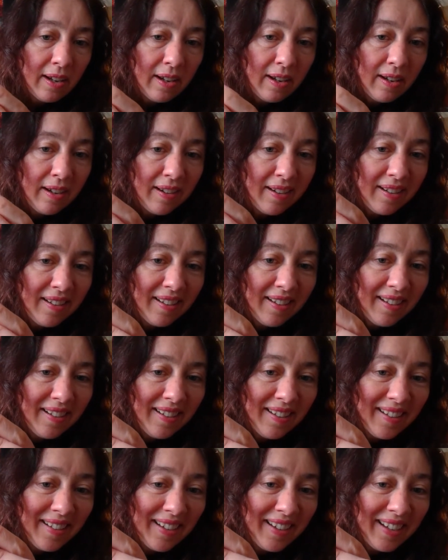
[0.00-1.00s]

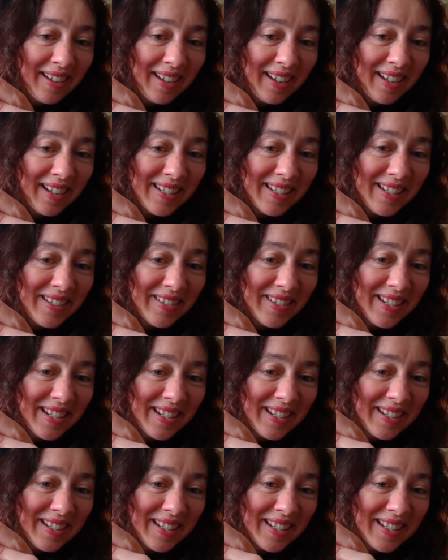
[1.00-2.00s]
It's
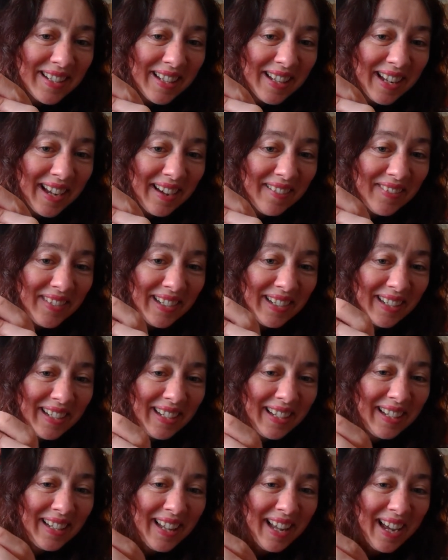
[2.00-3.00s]
interesting to do this in the camera.
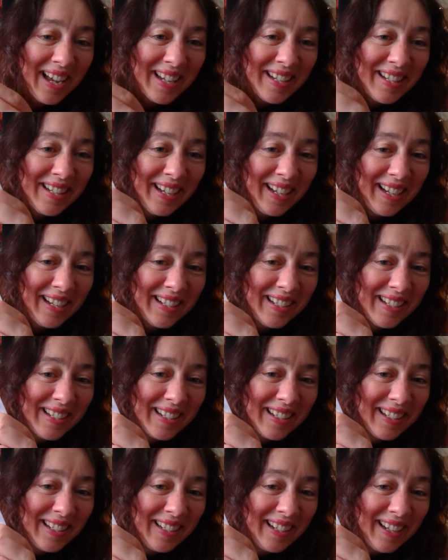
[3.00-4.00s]
That's it.
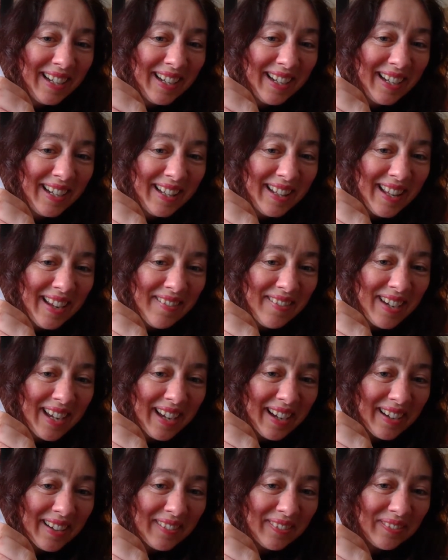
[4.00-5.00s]
There we
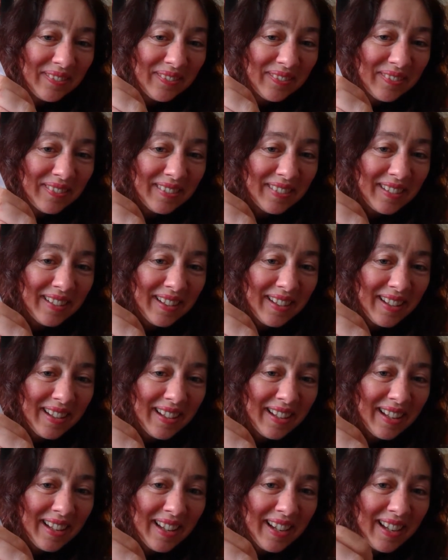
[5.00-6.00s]
go.
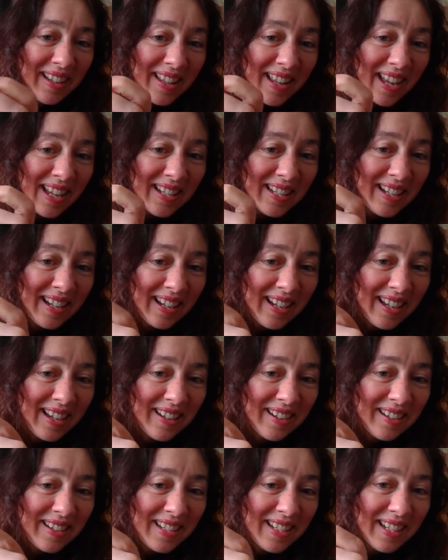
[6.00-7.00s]
And that's like a
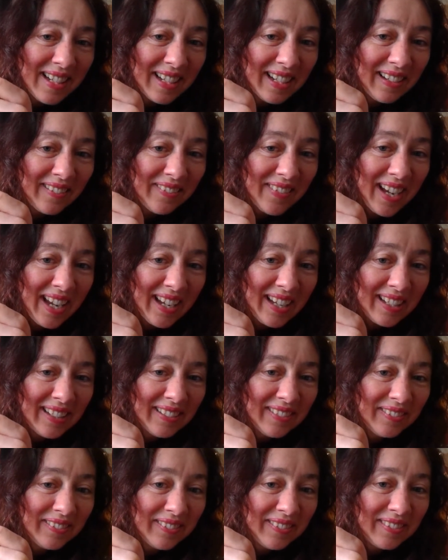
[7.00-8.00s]
nice little wing.
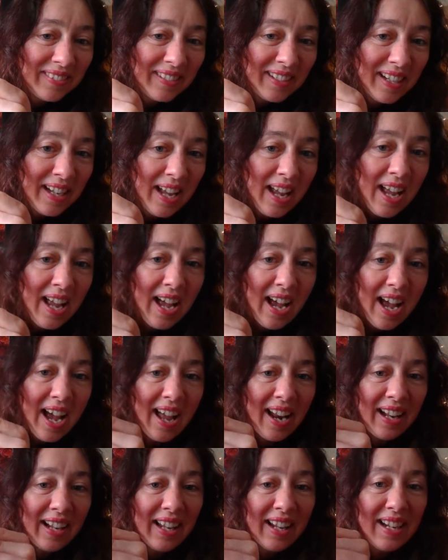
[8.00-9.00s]

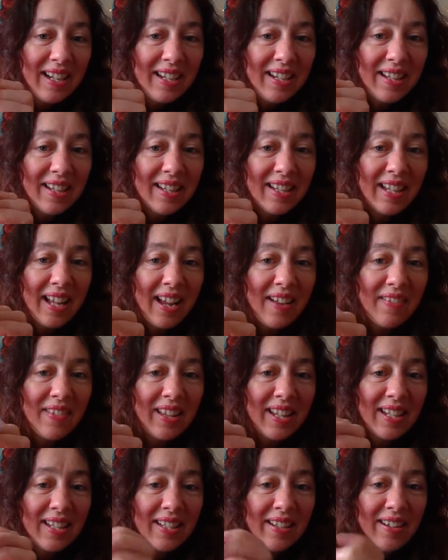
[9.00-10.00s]
And I'm going to do the same on
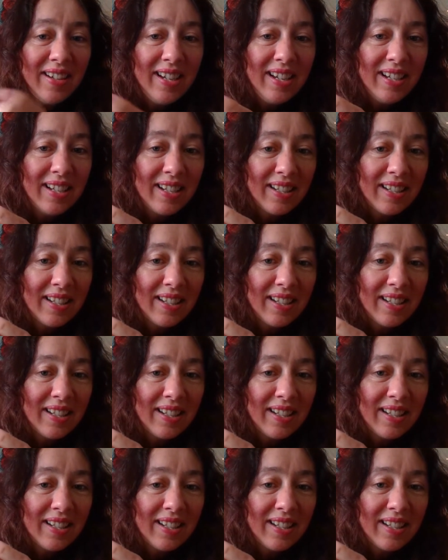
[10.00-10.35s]
this side.